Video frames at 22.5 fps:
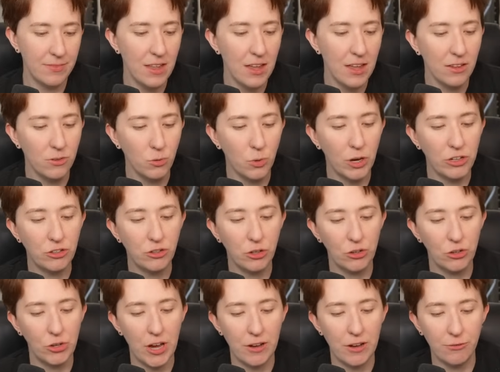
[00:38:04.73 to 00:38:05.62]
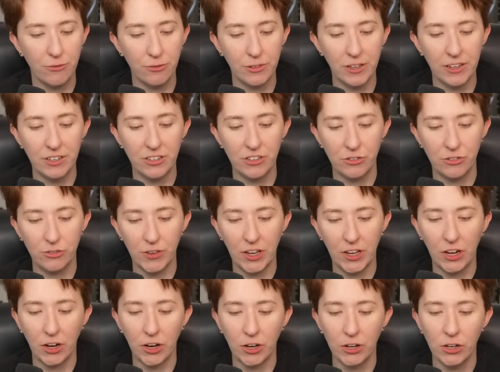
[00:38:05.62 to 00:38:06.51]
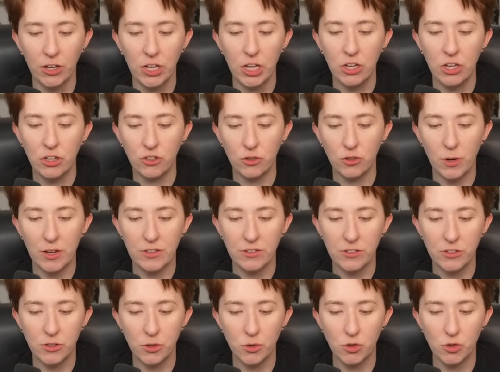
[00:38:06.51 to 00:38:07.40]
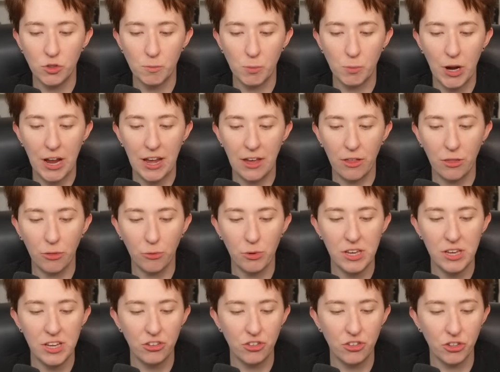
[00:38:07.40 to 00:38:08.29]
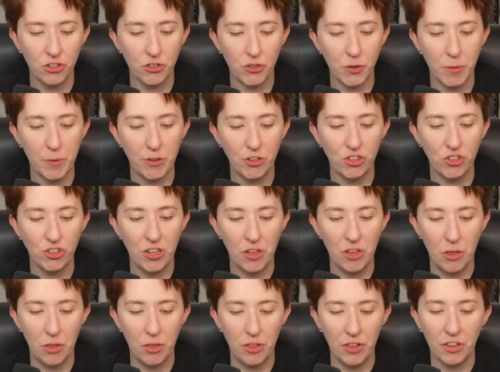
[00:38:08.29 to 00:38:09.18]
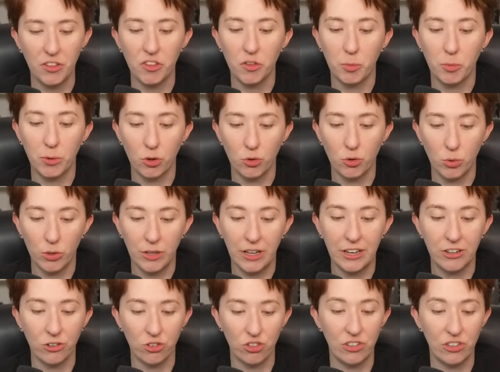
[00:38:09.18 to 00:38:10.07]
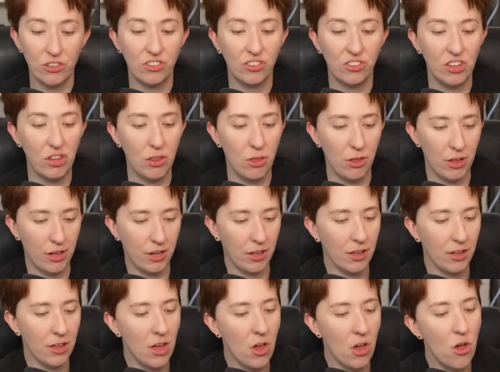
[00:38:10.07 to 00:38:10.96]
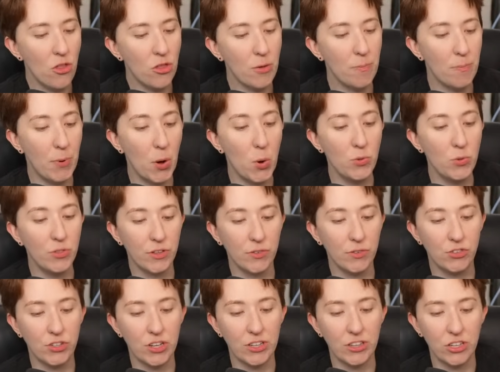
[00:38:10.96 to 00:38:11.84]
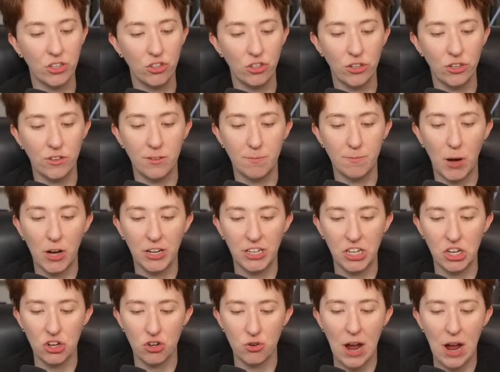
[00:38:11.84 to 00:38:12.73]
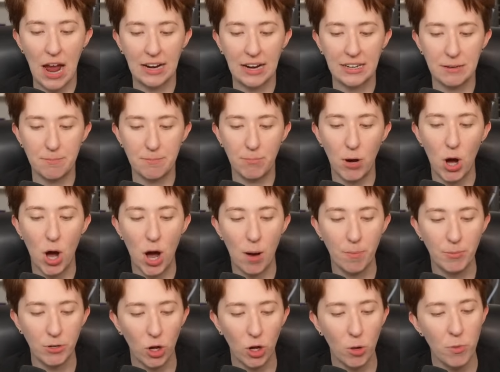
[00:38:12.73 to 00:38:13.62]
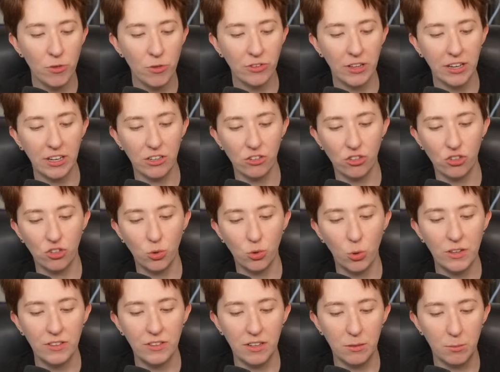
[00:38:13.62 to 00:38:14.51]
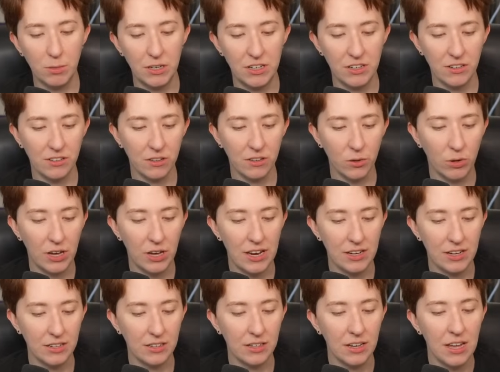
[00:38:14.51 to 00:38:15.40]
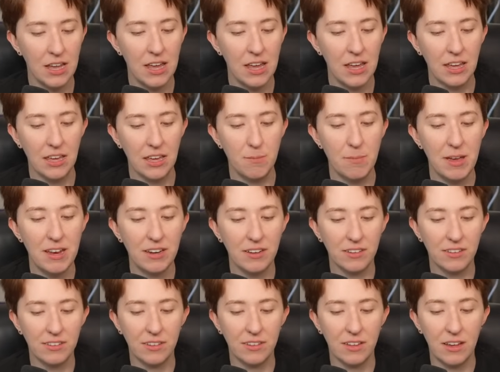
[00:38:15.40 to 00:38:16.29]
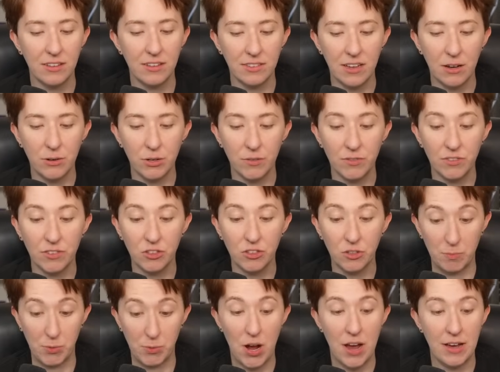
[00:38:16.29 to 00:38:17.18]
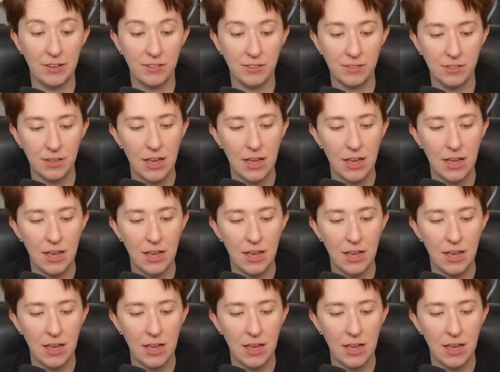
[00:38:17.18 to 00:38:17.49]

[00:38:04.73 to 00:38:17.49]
Yue Qingyan flicked his finger. Xuansu sprang 3 inches from its sheath, its spiritual energy seething. The bones of Qianlin-jun's body cracked and popped, almost like his joints had been dislocated. He made a sound of surprise.